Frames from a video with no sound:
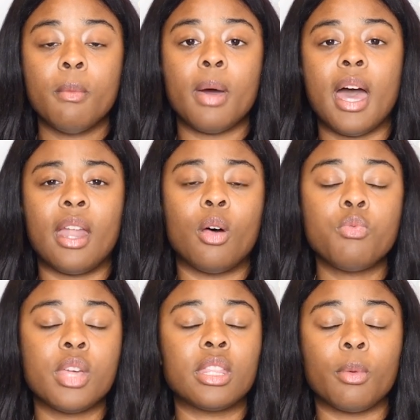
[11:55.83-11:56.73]
But I
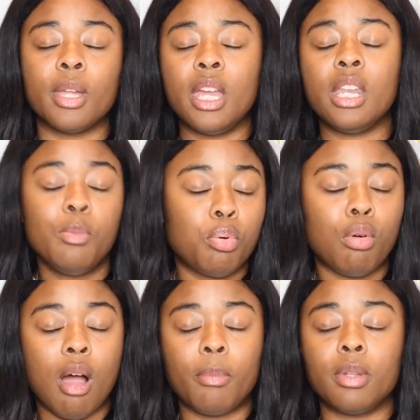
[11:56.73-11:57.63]
don't think there'll be any
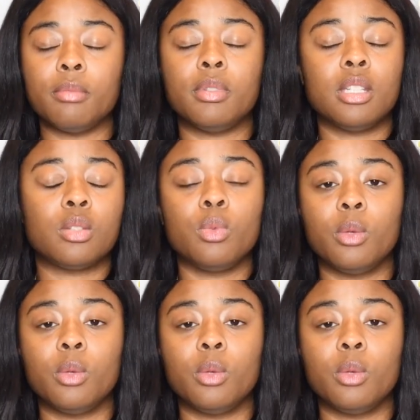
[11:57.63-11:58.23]
problems this